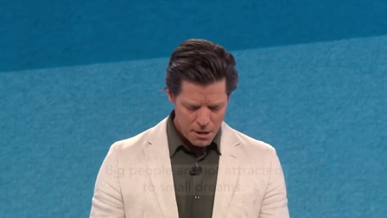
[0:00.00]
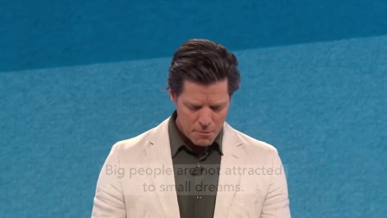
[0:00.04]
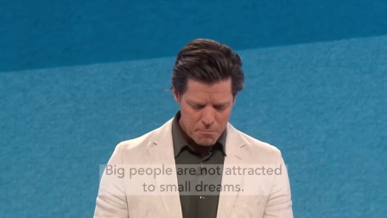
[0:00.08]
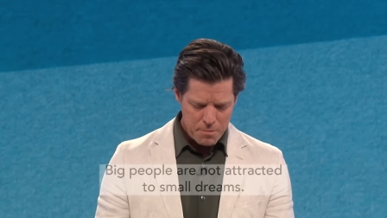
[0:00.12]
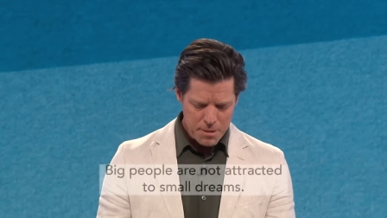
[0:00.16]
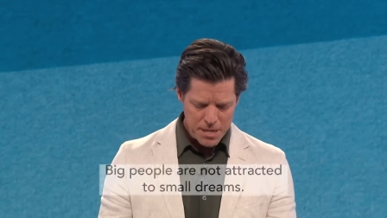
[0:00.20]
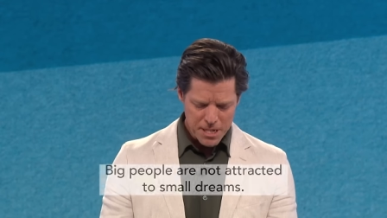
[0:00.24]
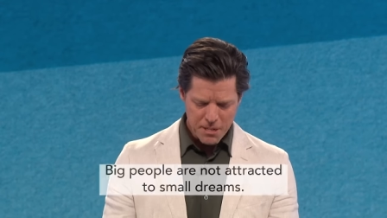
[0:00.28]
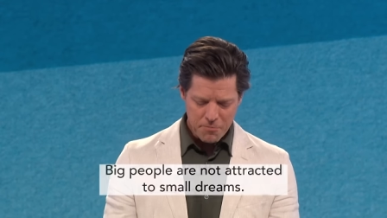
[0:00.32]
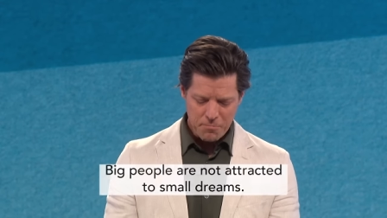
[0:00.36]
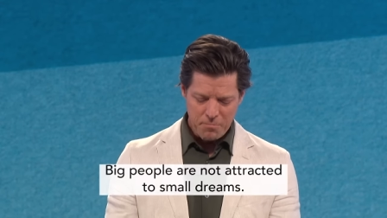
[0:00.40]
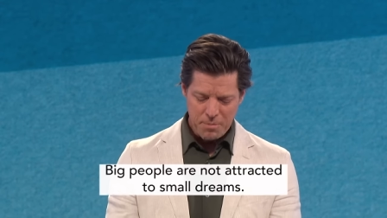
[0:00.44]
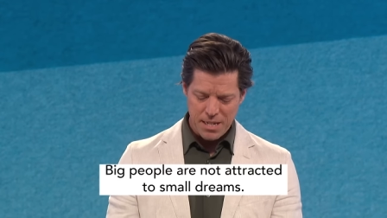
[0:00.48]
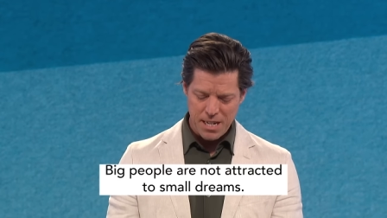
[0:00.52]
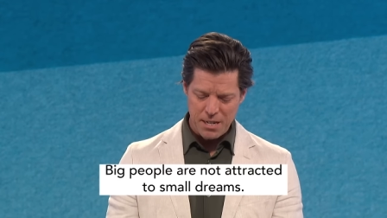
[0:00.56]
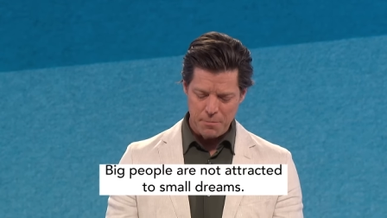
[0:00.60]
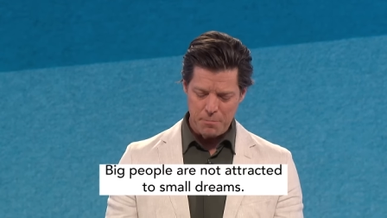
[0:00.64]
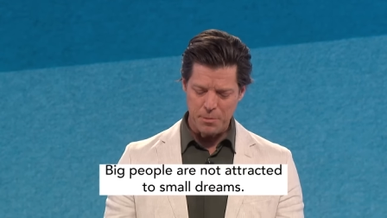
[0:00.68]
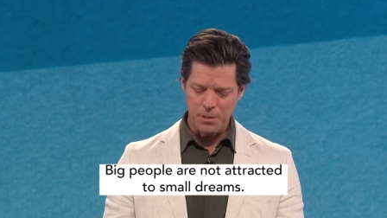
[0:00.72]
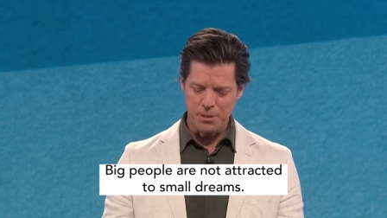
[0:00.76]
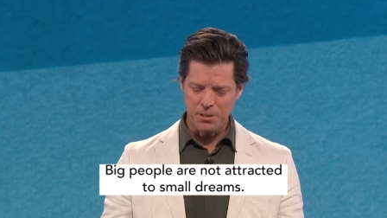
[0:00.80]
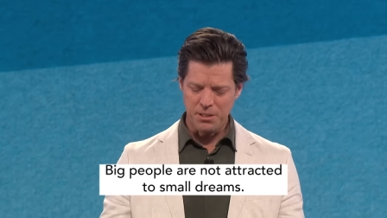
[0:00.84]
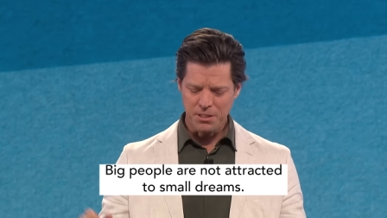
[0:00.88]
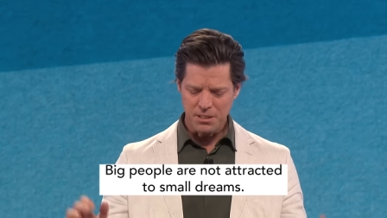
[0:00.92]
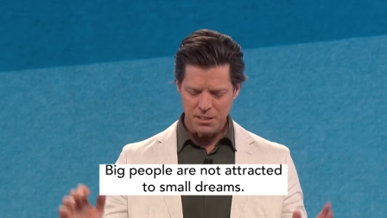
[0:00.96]
Big
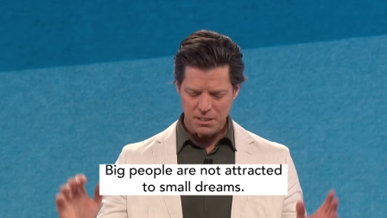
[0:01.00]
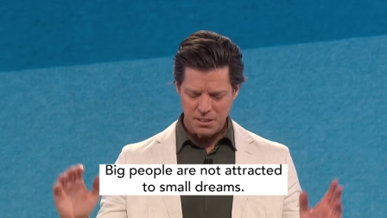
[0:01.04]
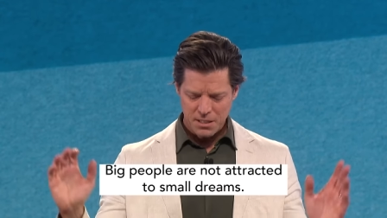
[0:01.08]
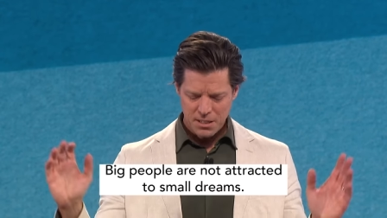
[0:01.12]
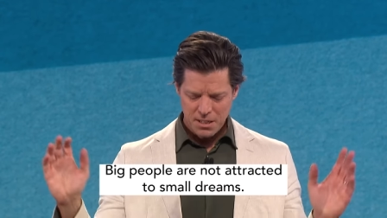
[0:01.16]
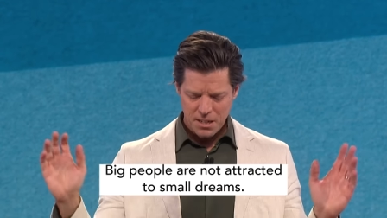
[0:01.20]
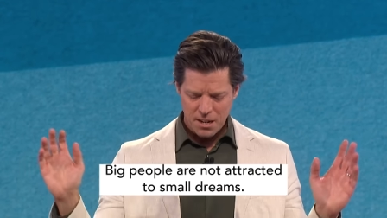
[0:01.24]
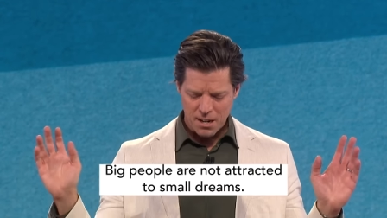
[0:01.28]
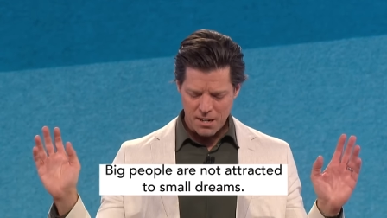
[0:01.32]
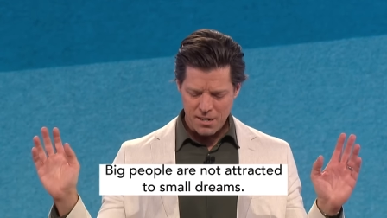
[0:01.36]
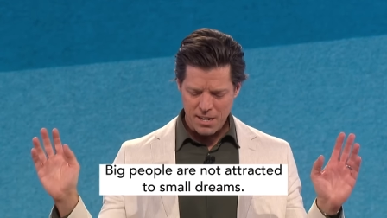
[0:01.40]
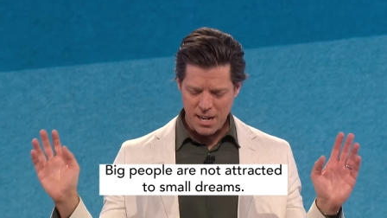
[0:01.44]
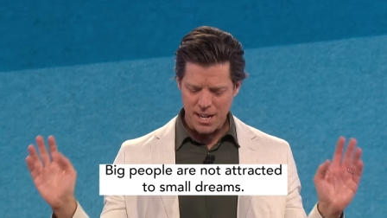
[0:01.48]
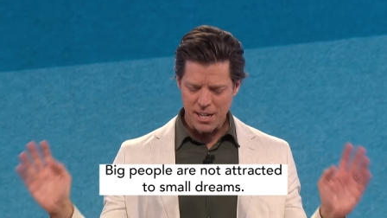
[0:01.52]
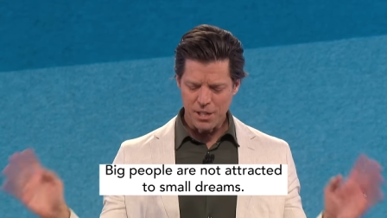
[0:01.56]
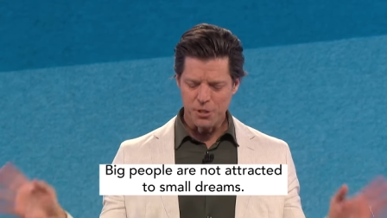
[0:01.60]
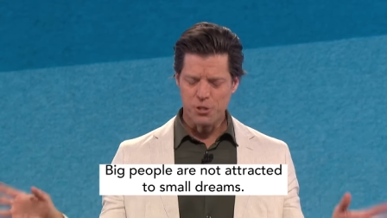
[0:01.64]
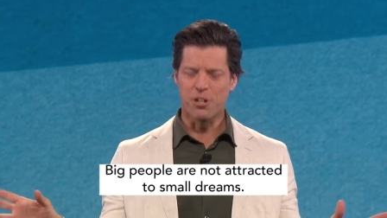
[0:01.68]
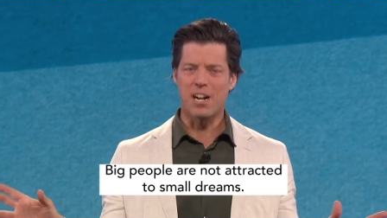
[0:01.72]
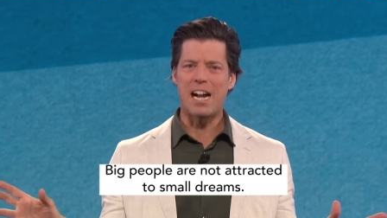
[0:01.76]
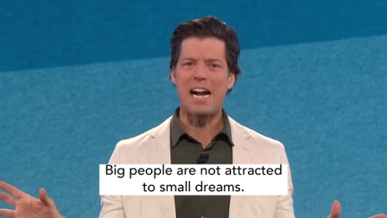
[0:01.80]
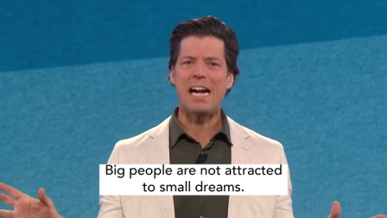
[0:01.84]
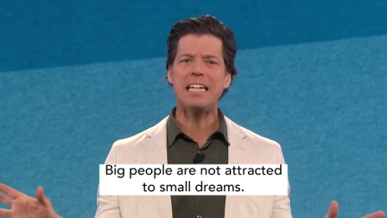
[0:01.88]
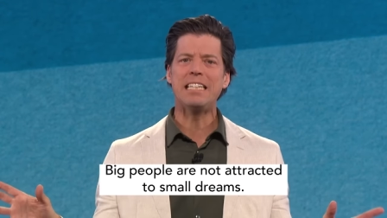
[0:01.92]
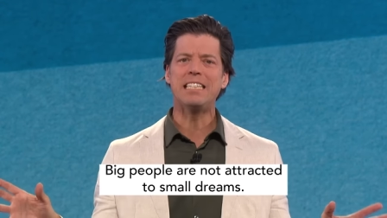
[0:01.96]
people are not
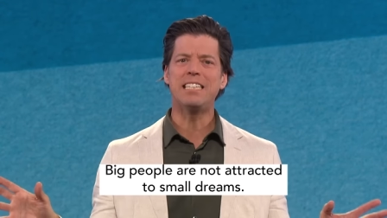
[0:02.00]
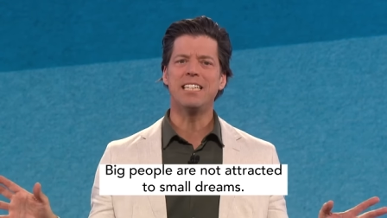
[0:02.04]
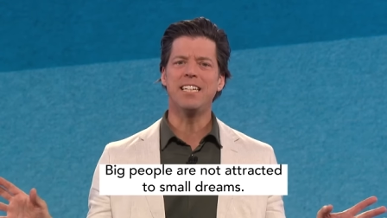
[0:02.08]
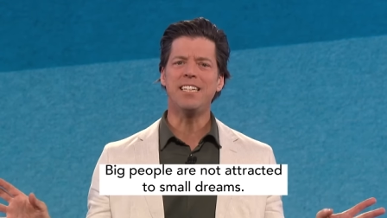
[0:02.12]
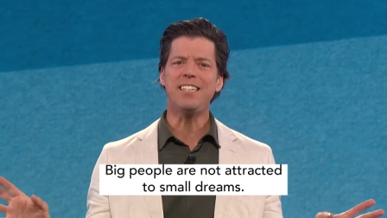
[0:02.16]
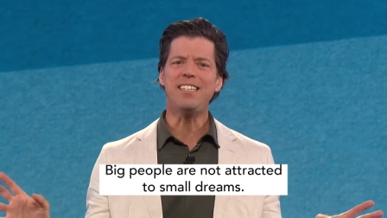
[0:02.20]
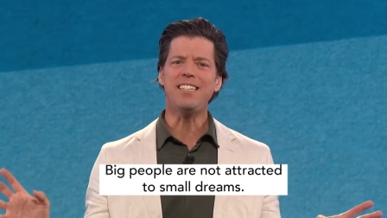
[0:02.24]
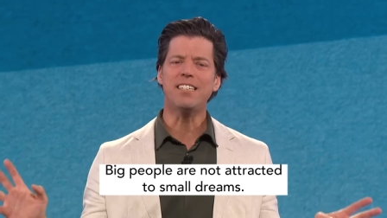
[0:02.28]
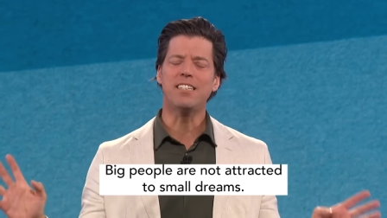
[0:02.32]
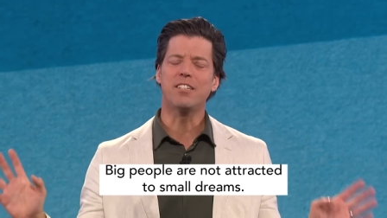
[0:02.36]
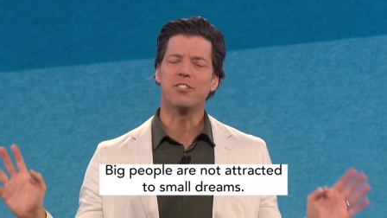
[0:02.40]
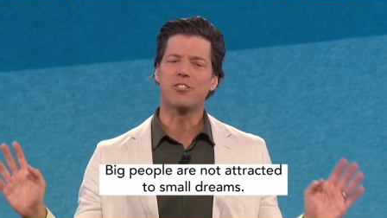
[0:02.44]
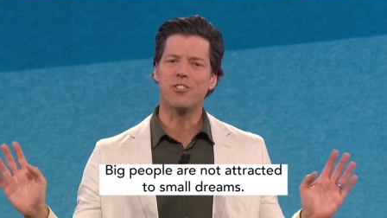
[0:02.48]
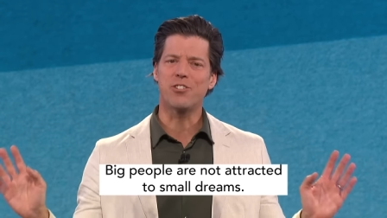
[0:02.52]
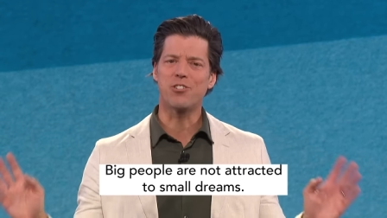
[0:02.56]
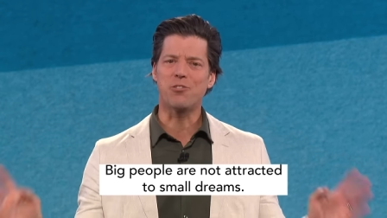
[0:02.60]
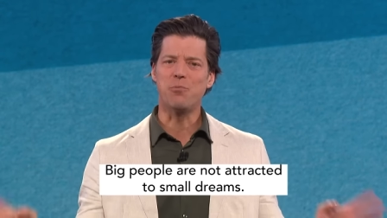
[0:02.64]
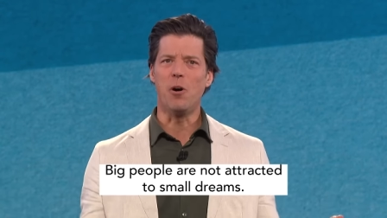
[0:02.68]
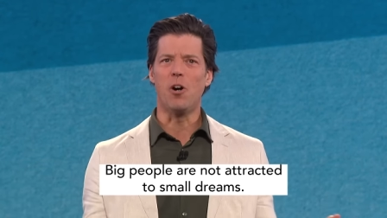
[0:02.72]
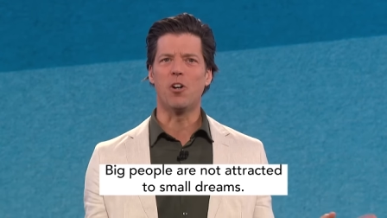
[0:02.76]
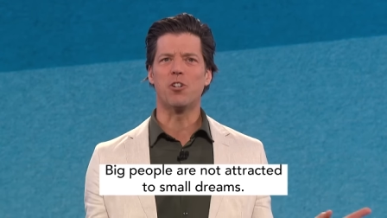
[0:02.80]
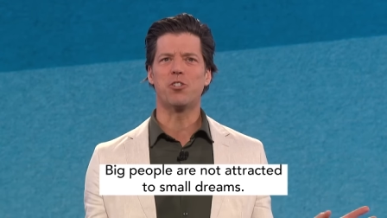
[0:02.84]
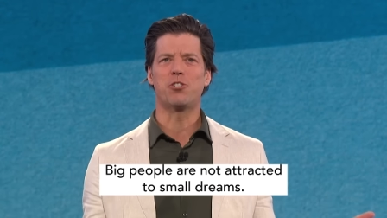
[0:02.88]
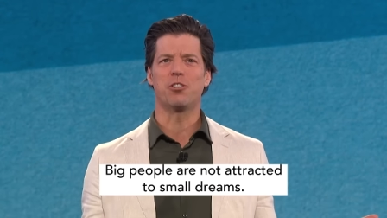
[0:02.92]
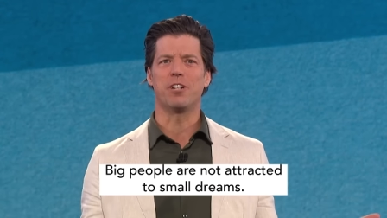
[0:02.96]
attracted to
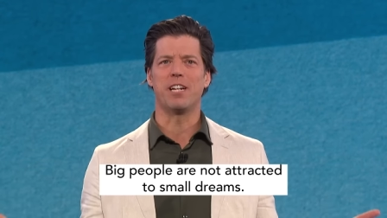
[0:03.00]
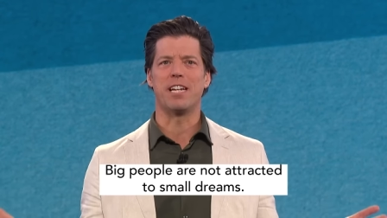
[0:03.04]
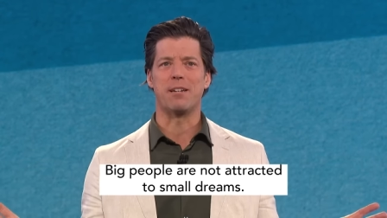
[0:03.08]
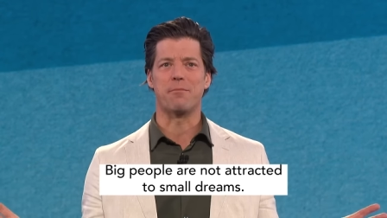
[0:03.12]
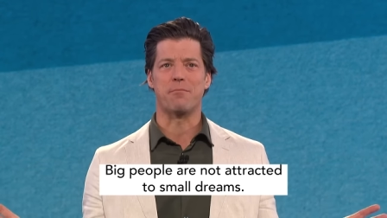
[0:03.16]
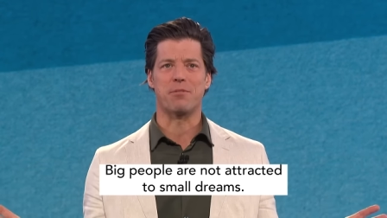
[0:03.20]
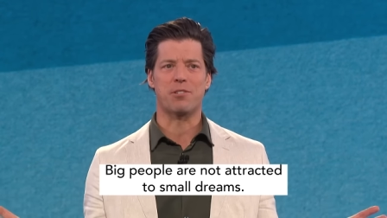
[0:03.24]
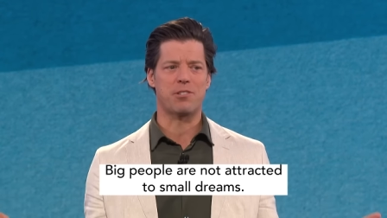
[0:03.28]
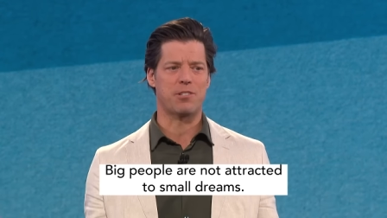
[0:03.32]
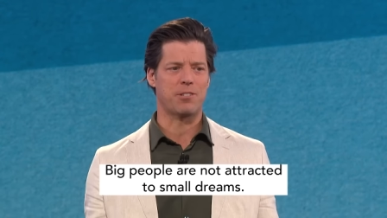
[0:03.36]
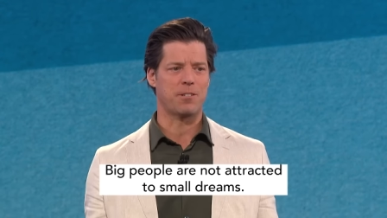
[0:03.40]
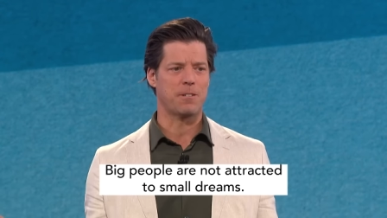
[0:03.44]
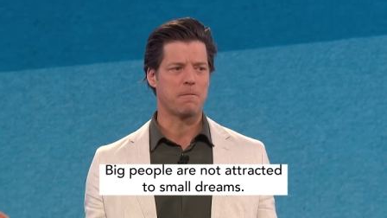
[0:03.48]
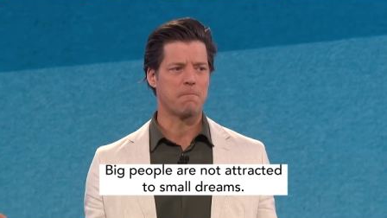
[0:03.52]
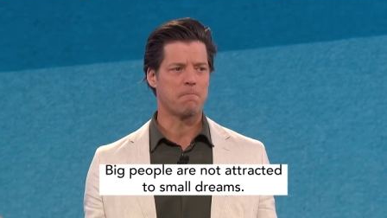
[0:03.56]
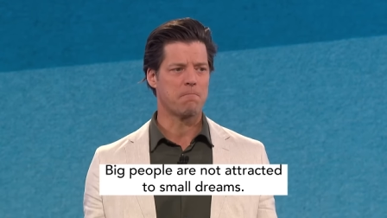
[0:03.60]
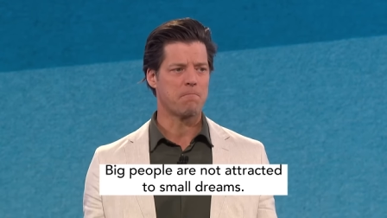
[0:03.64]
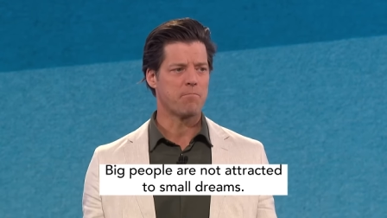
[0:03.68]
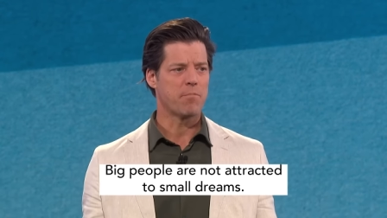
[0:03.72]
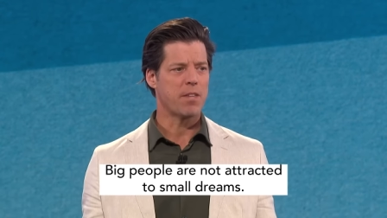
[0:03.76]
small dreams,